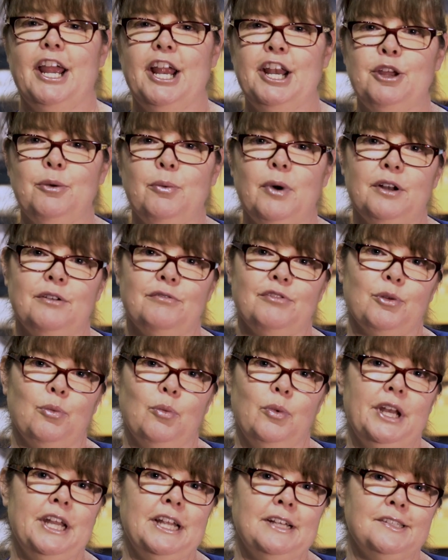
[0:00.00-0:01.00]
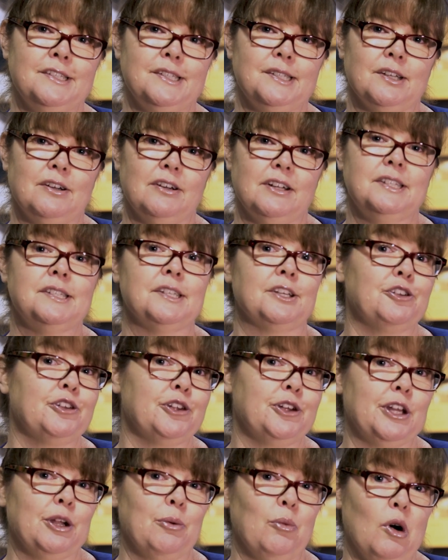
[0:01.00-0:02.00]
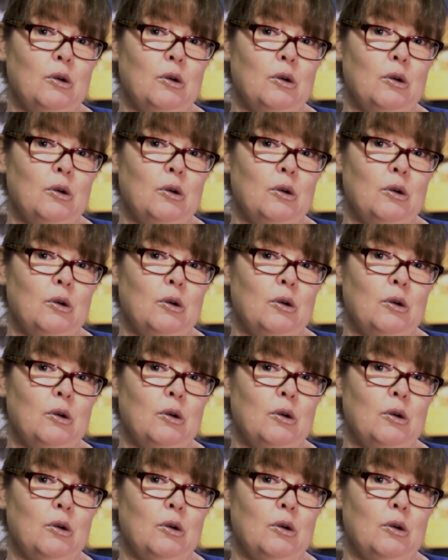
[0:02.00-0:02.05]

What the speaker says: any one of the winning designs, including